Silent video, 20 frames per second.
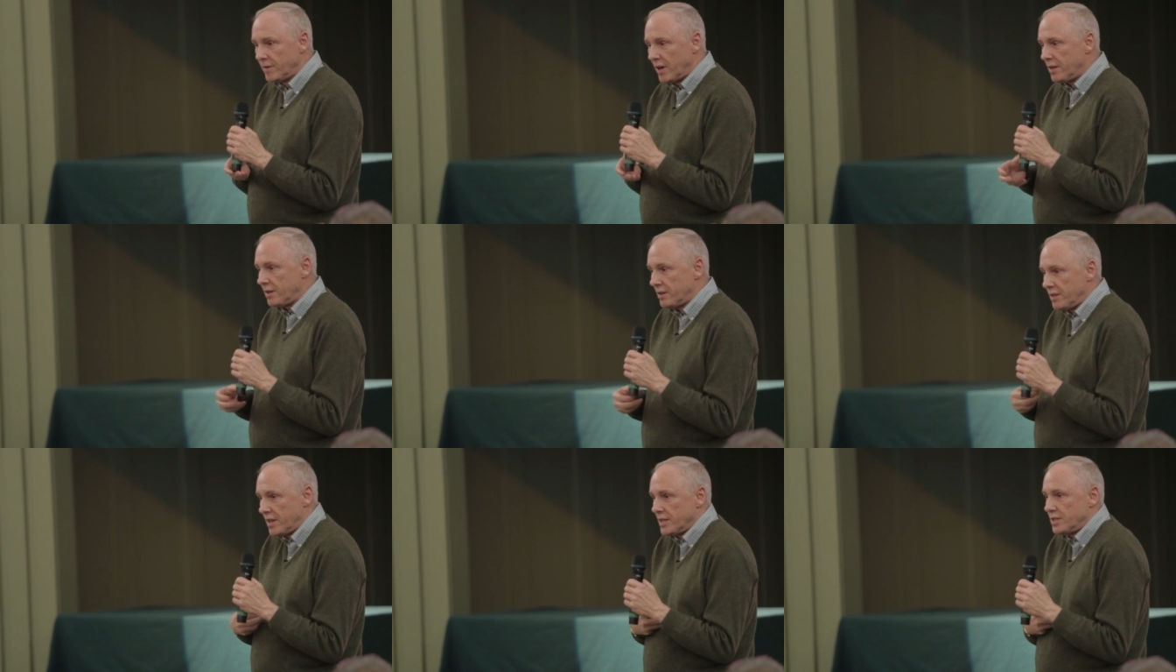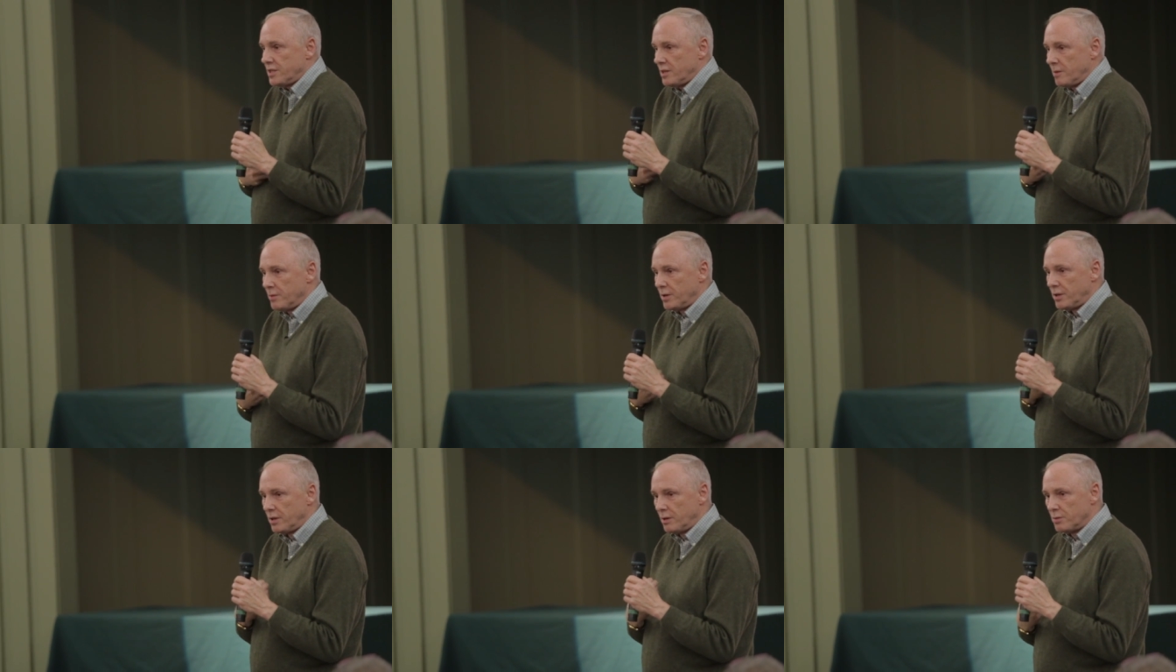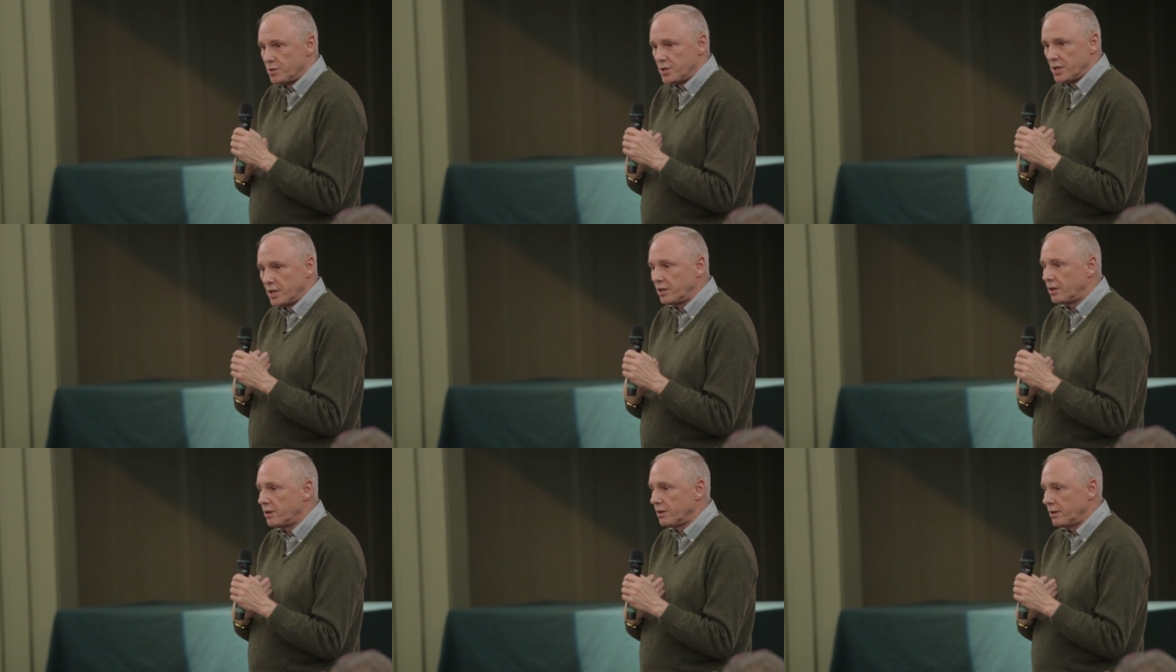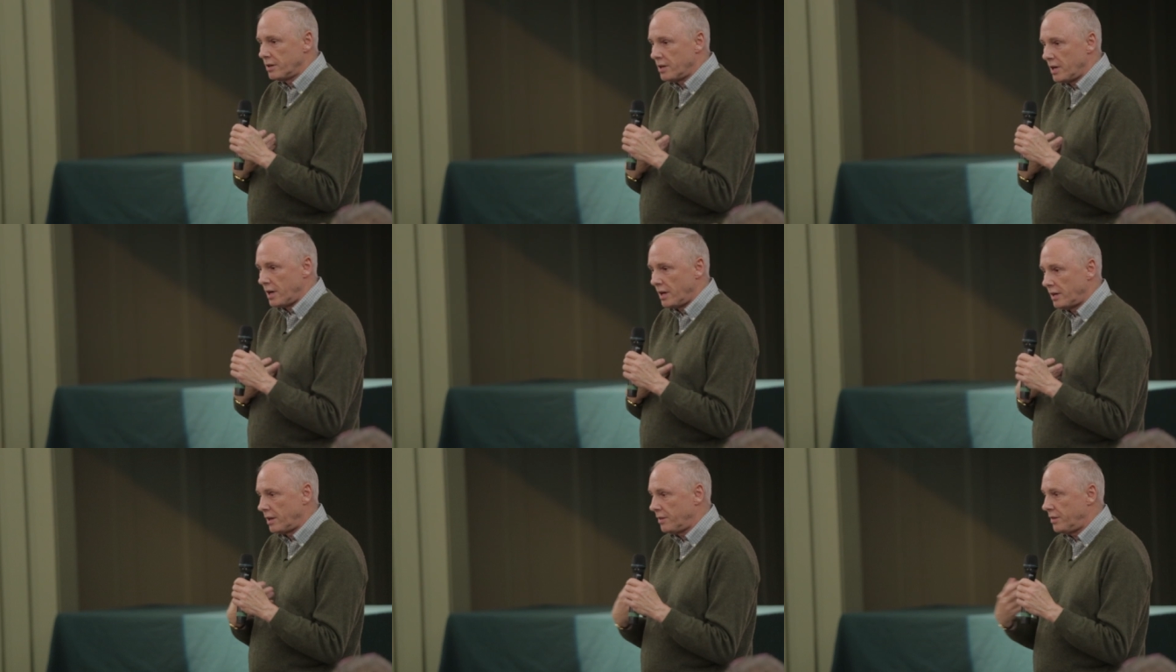I think that's something that was in Kurt
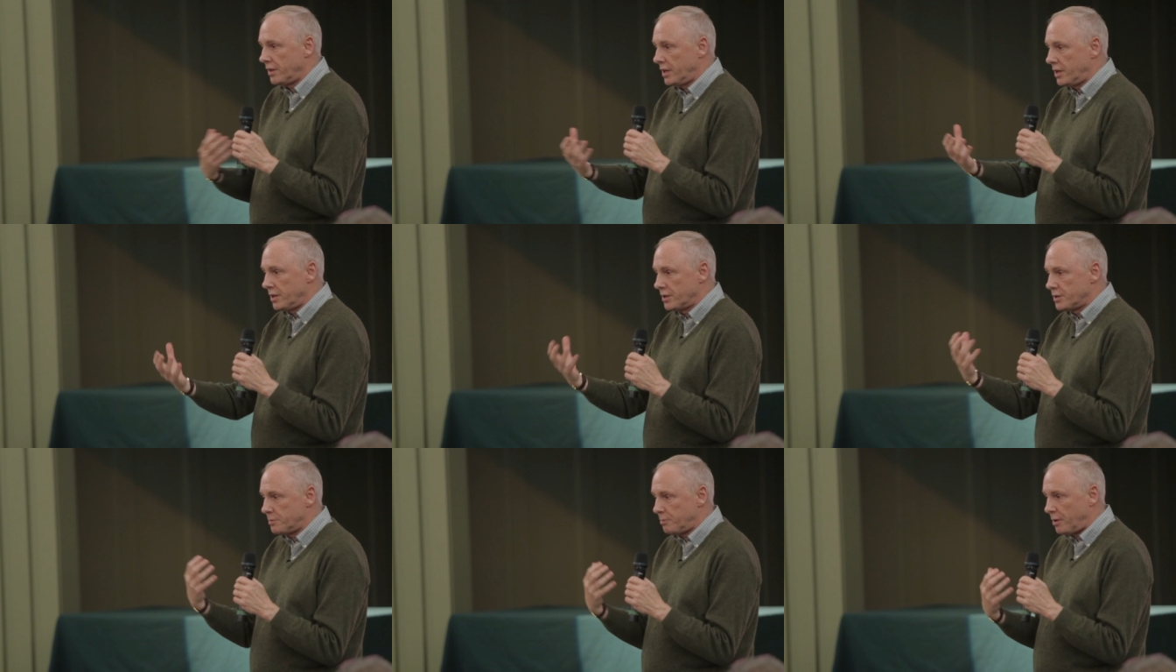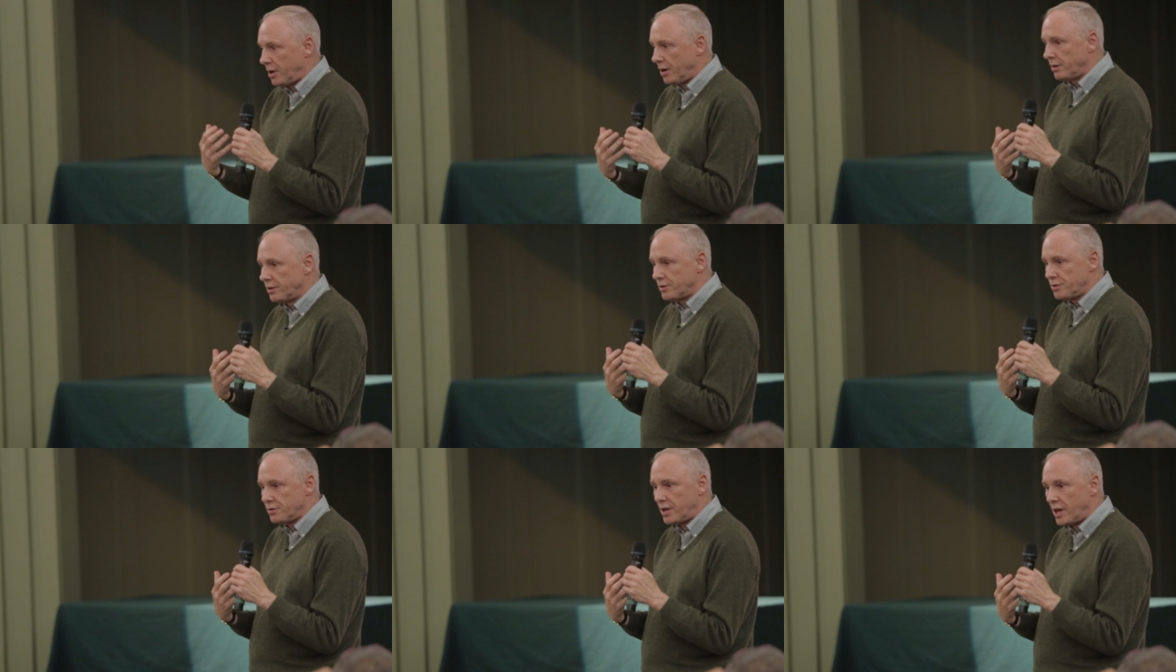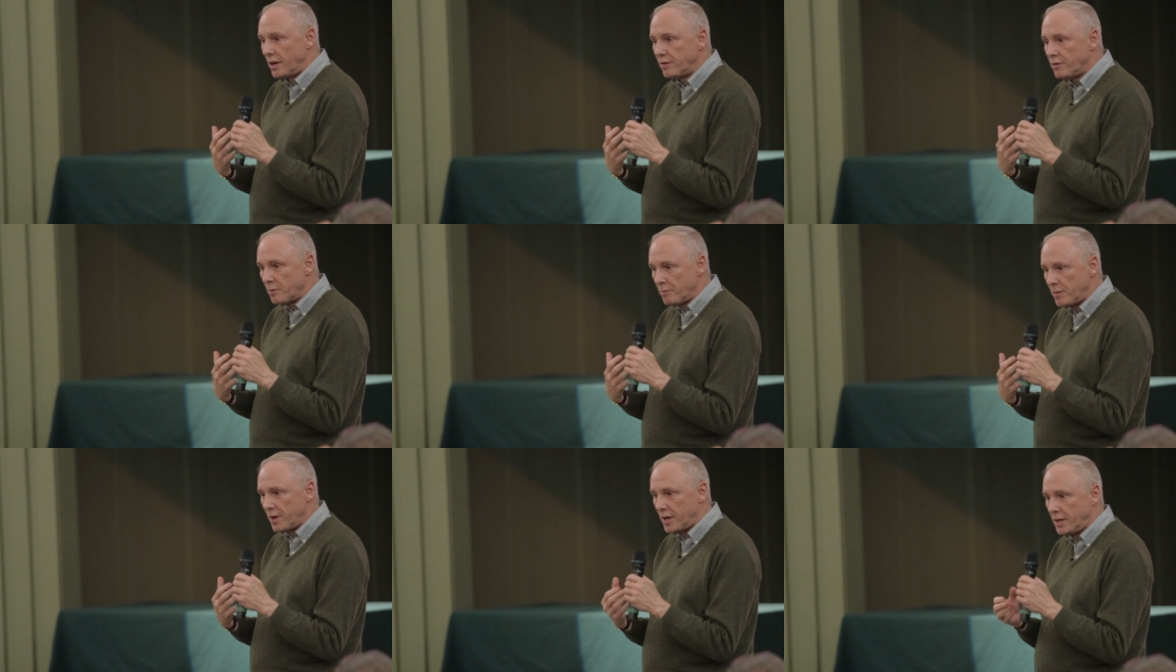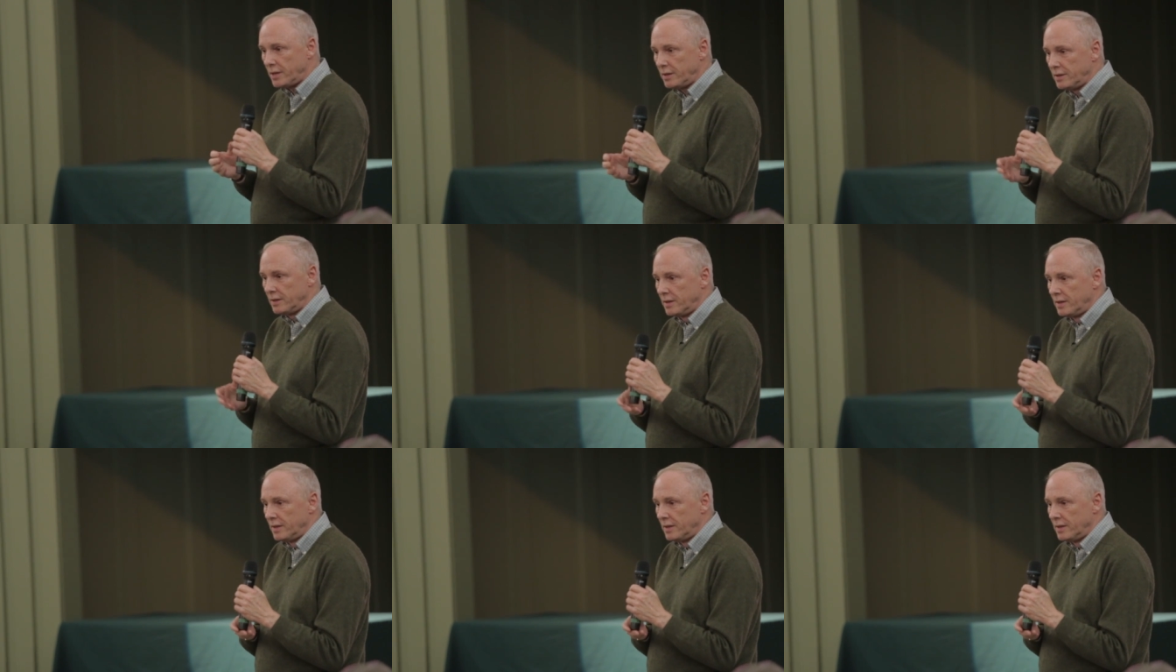Hahn. I think his parents gave him that.